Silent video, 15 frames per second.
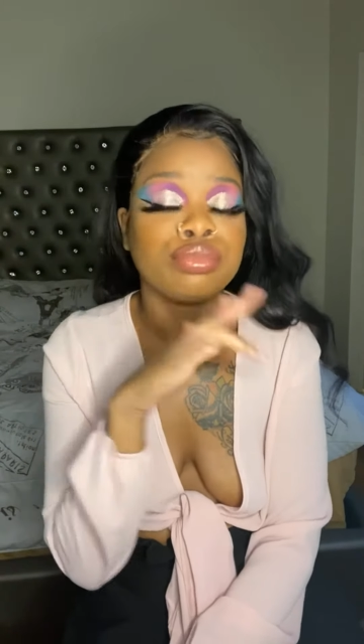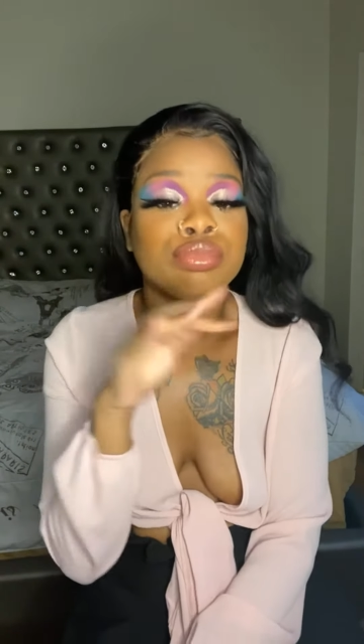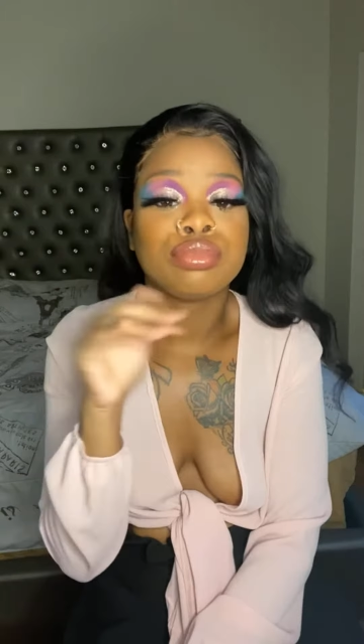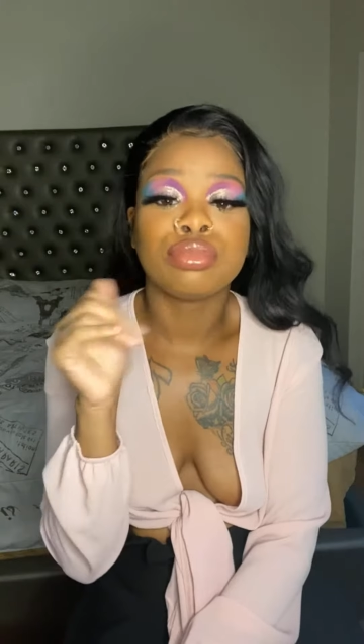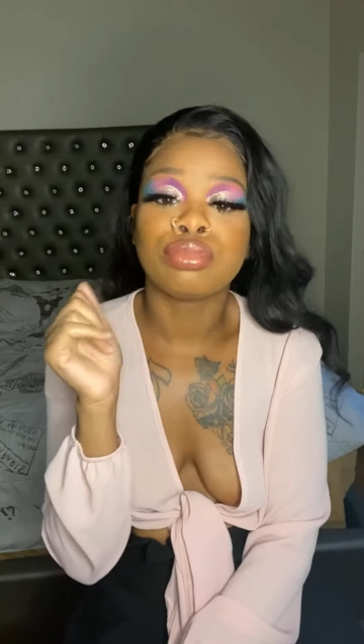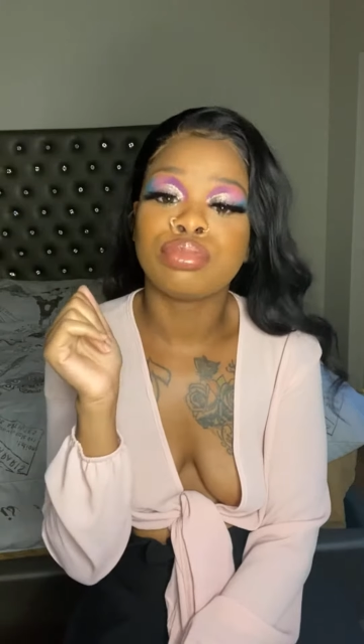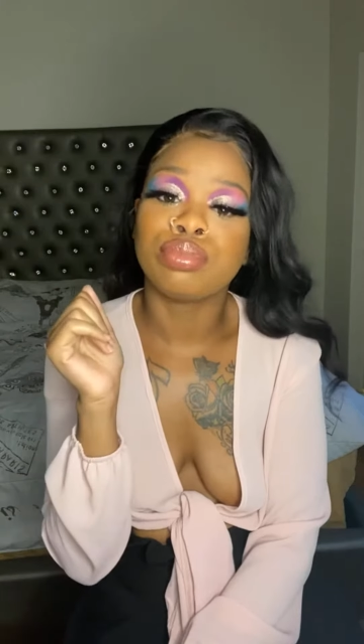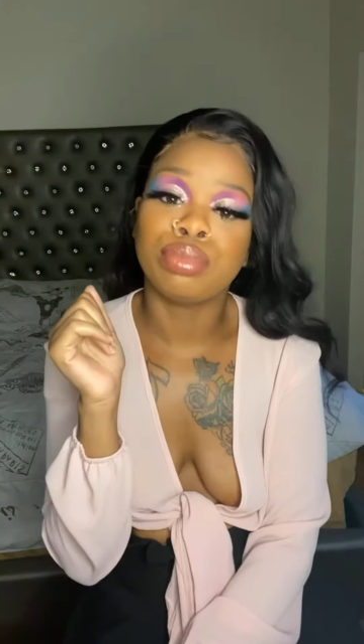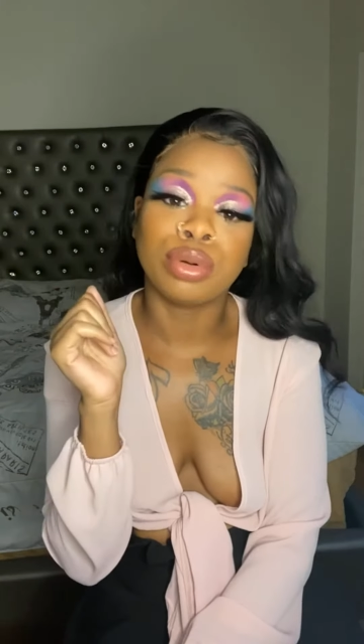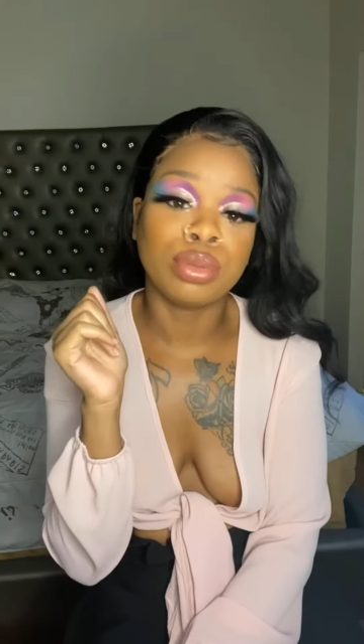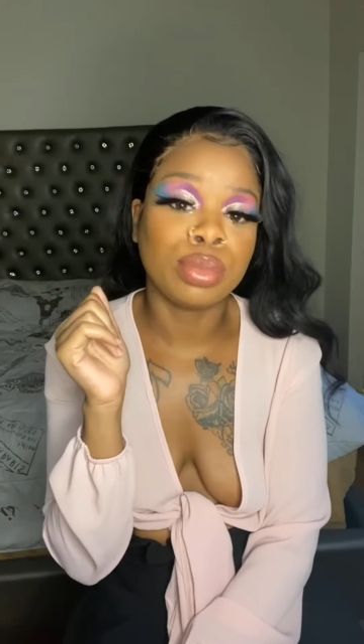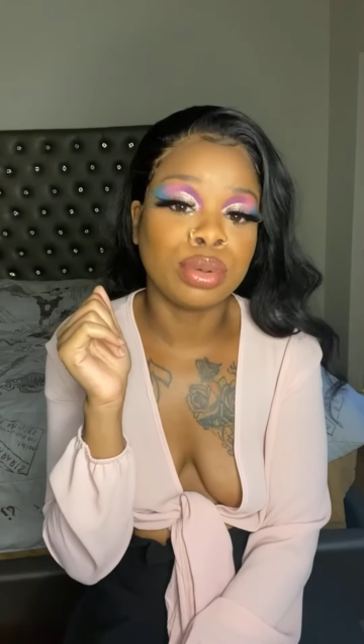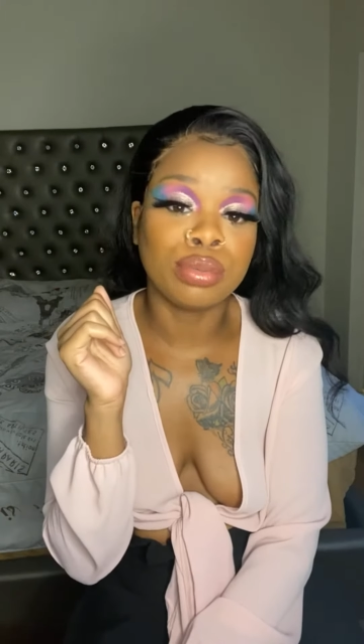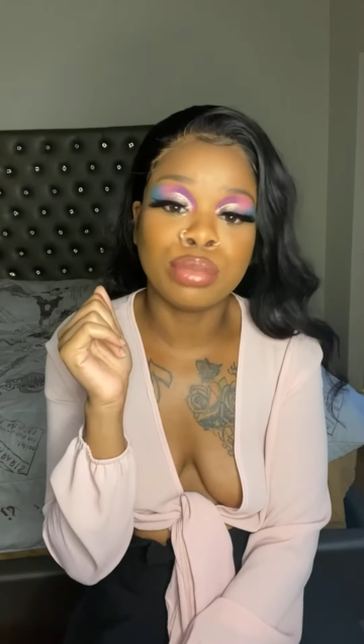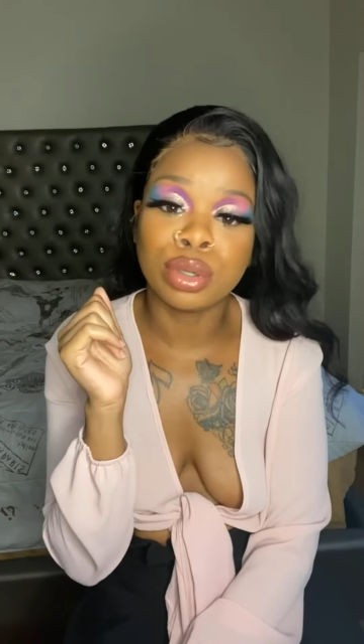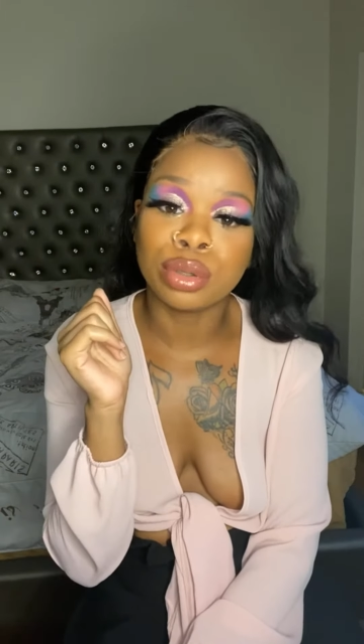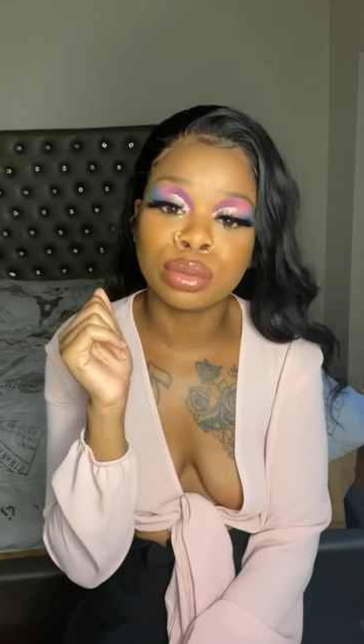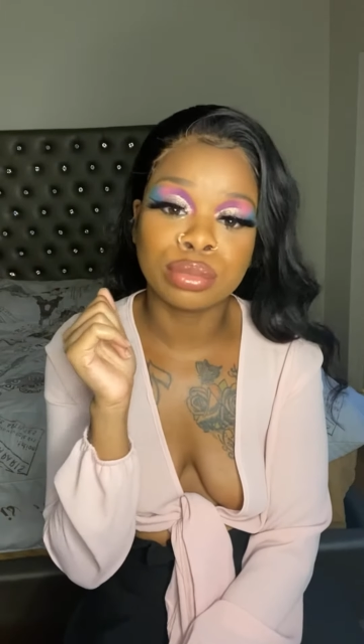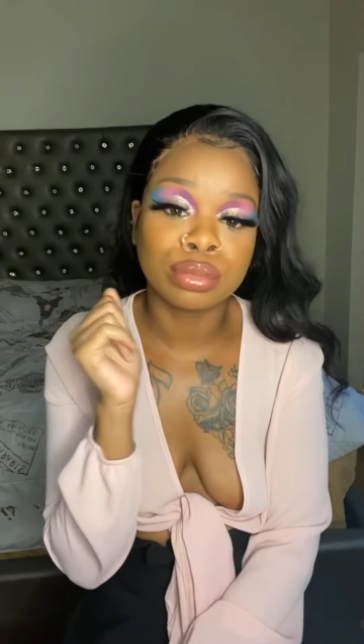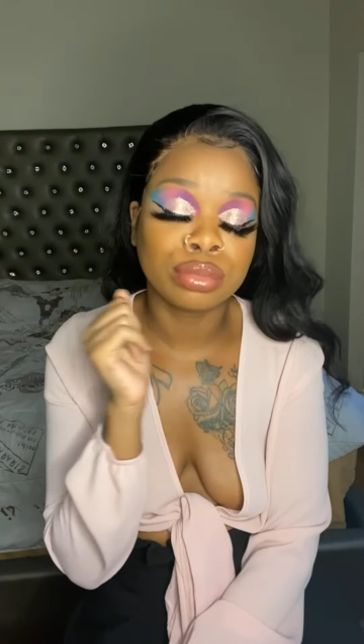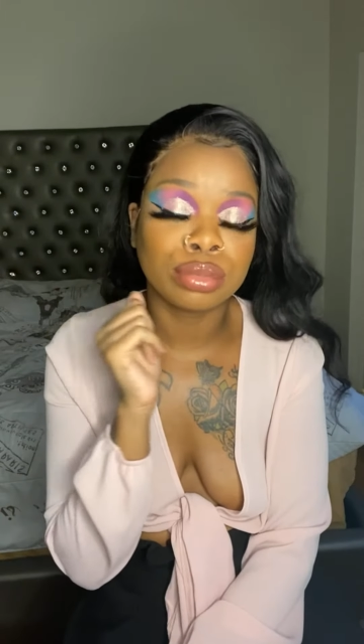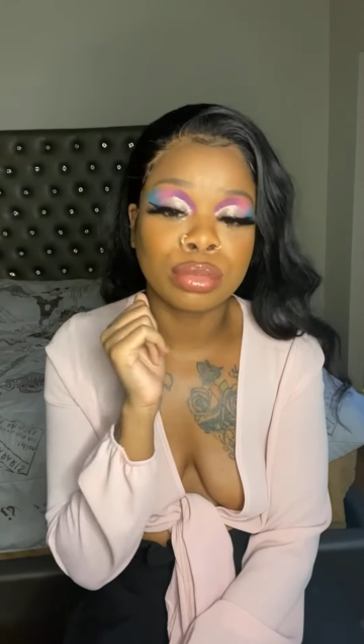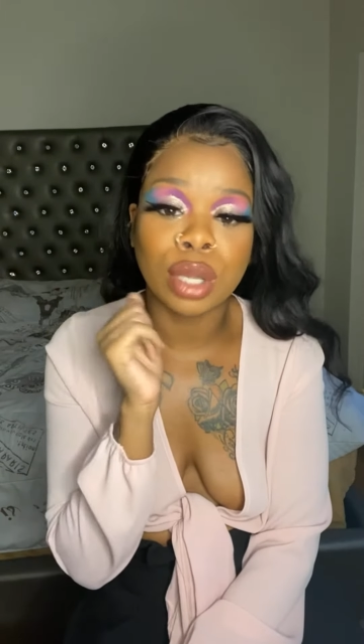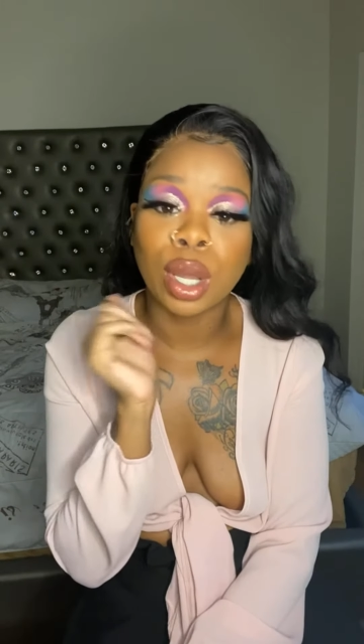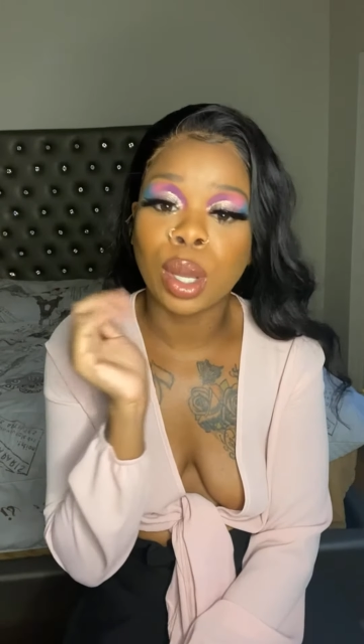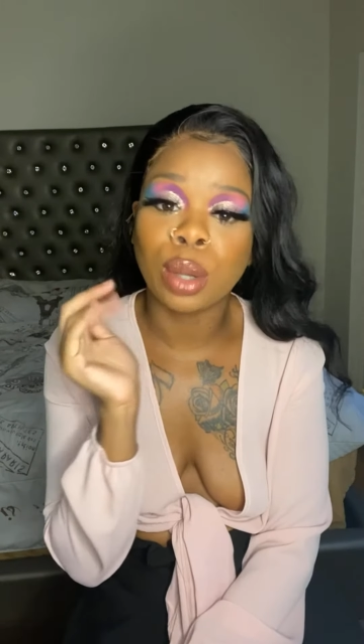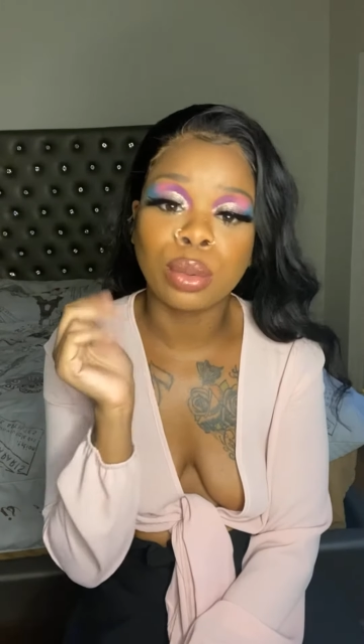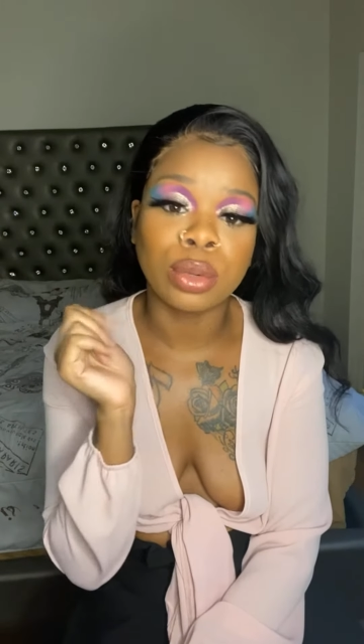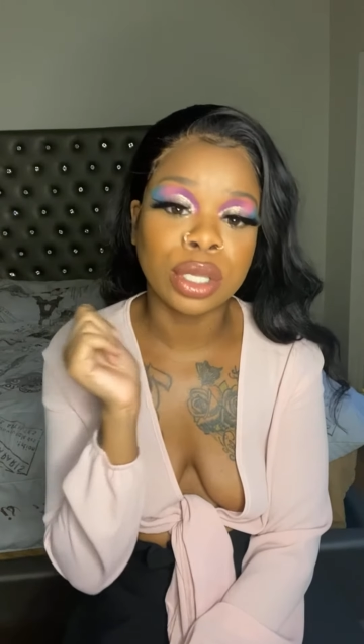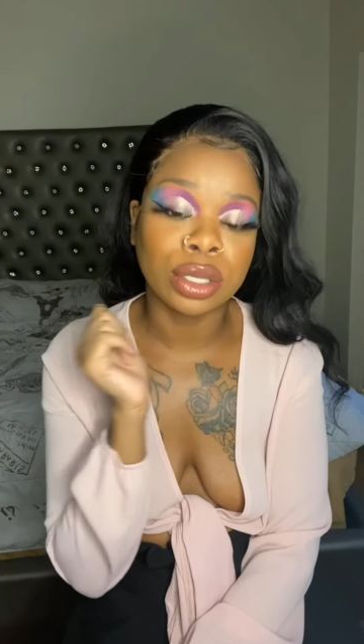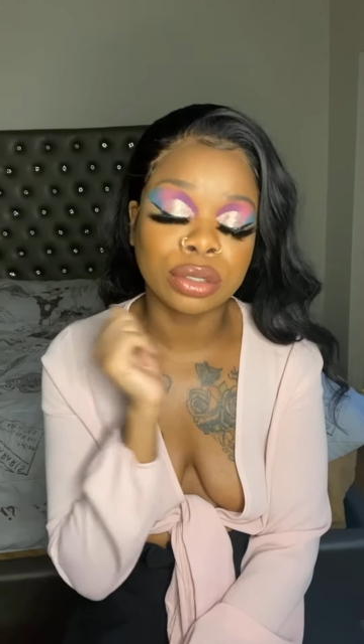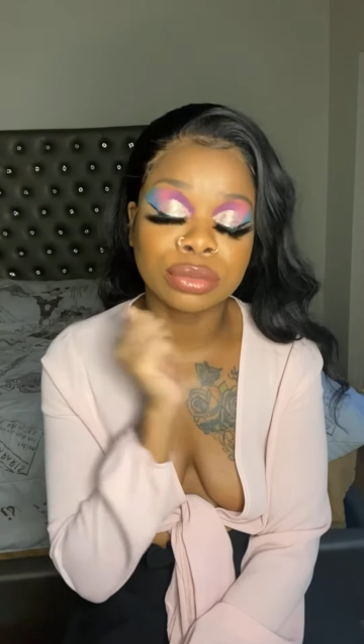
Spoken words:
Boom, boom, boom. Oh well.